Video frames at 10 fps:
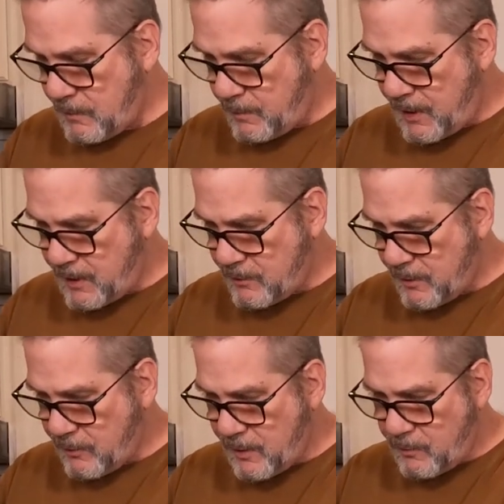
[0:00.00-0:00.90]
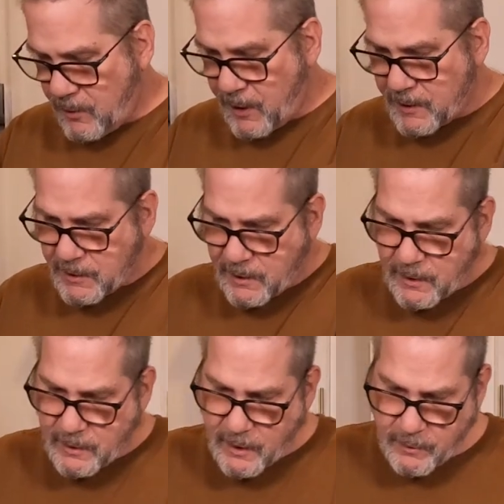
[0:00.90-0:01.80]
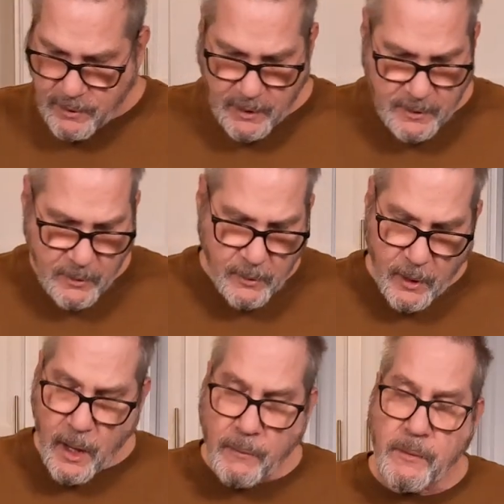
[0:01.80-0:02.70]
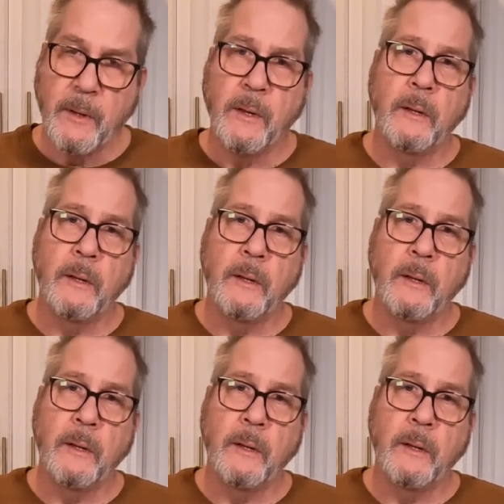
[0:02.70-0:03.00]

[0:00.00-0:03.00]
the pastry cream rest and other things cool off.